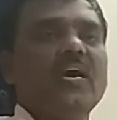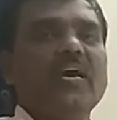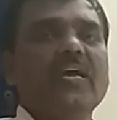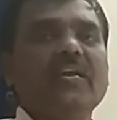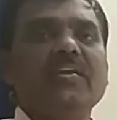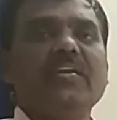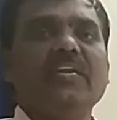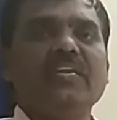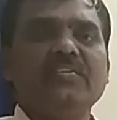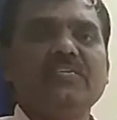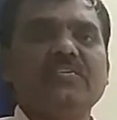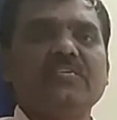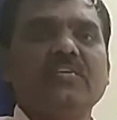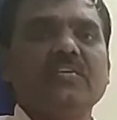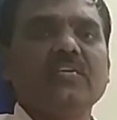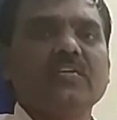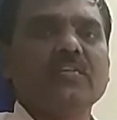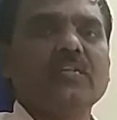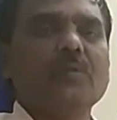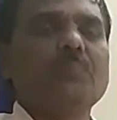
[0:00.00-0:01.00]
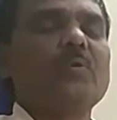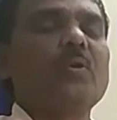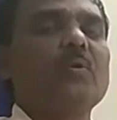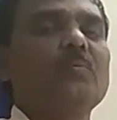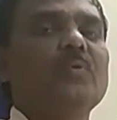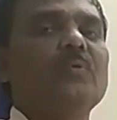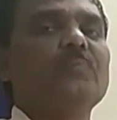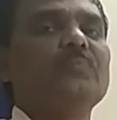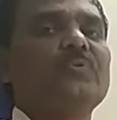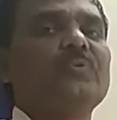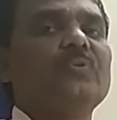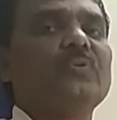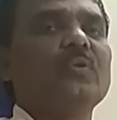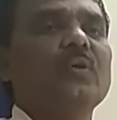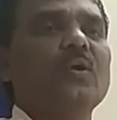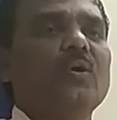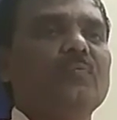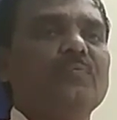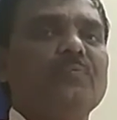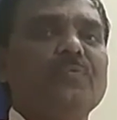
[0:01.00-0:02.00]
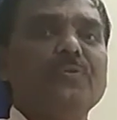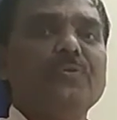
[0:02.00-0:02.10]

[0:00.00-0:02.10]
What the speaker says: and next, the problems of